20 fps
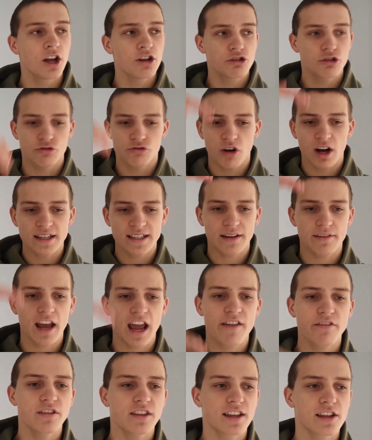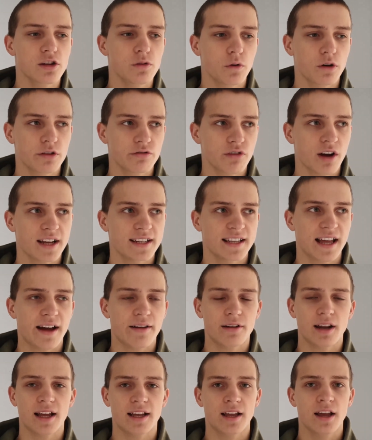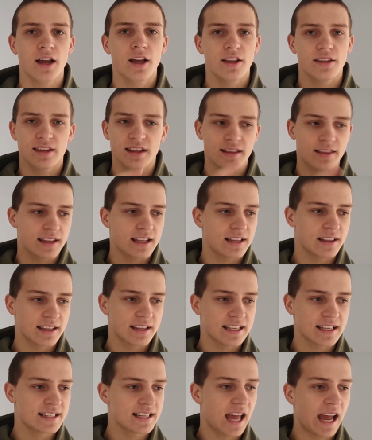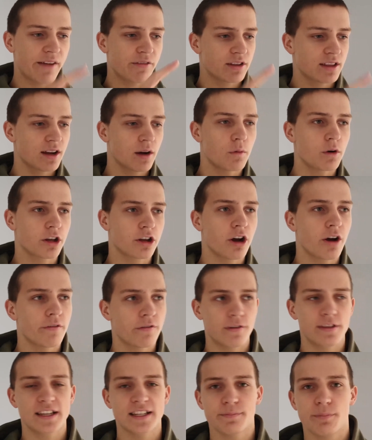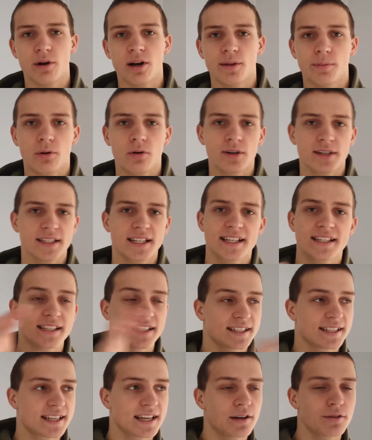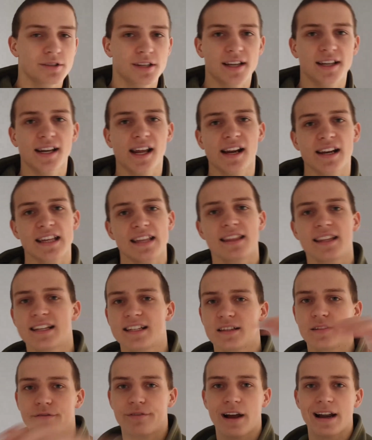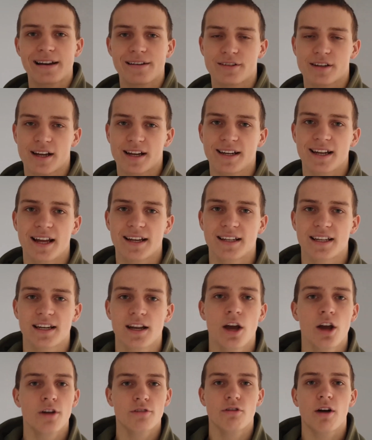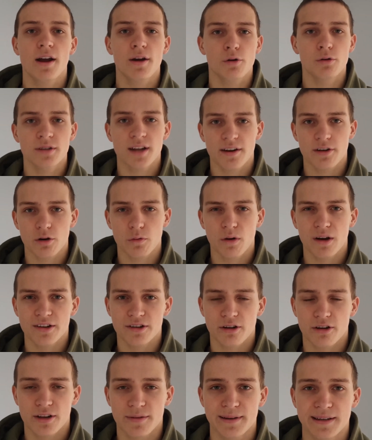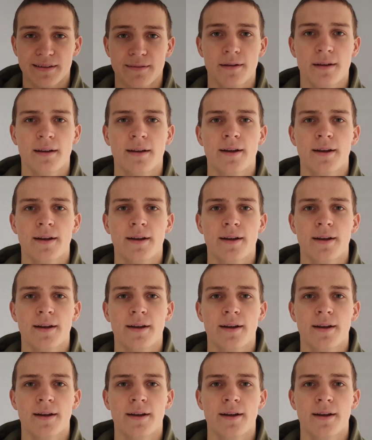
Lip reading: Just write down everything you want to write down, these are everything I want to cover on these bullet points, these are the skills I can add in, these are the values I can add in. Write it all down in a Word document.